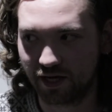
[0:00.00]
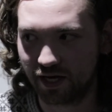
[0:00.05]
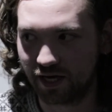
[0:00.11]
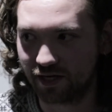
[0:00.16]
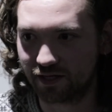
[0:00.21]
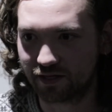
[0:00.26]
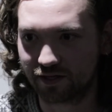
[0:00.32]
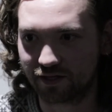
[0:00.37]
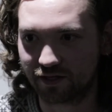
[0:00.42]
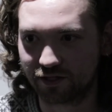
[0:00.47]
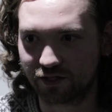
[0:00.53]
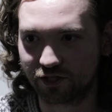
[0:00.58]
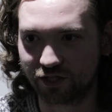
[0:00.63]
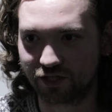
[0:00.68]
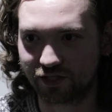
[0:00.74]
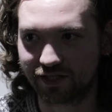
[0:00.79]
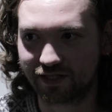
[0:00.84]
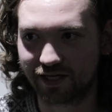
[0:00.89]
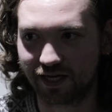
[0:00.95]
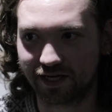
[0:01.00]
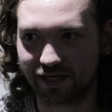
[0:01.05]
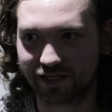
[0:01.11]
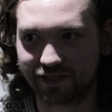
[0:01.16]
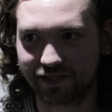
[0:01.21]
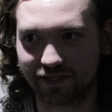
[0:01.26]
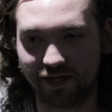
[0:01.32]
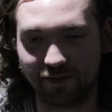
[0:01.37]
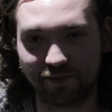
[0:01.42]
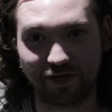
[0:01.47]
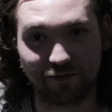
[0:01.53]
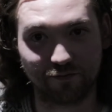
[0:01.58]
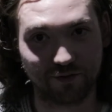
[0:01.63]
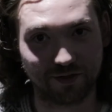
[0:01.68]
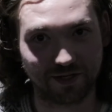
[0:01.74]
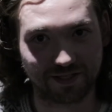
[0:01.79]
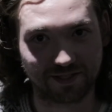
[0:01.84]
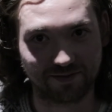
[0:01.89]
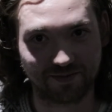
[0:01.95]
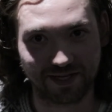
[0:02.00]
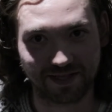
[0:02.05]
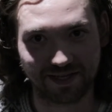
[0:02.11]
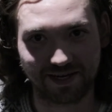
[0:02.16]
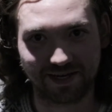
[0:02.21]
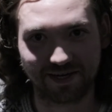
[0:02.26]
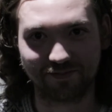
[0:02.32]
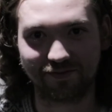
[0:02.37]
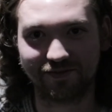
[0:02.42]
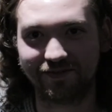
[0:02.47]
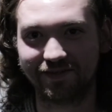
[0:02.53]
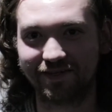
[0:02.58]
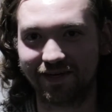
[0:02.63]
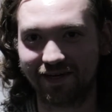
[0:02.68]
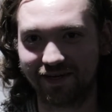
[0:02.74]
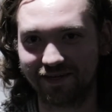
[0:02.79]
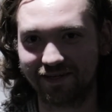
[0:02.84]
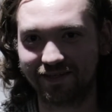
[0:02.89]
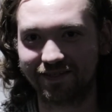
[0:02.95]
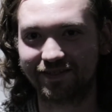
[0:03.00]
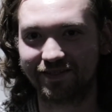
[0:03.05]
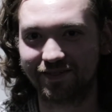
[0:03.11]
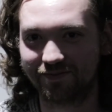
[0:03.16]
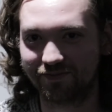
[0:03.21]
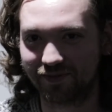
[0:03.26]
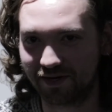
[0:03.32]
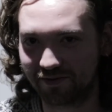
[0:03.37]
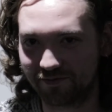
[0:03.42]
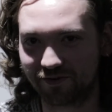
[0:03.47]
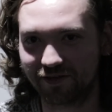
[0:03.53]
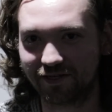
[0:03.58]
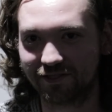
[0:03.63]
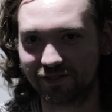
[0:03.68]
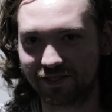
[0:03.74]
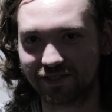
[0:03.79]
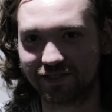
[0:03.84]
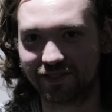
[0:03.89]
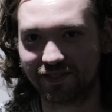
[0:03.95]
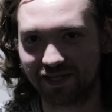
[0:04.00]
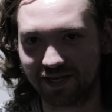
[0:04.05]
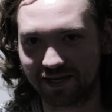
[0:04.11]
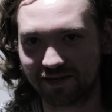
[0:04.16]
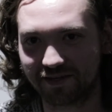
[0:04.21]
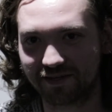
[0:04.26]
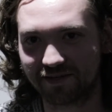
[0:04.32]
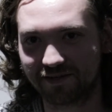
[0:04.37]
it just takes a bit of work to make that happen. But I'm very interested, yeah.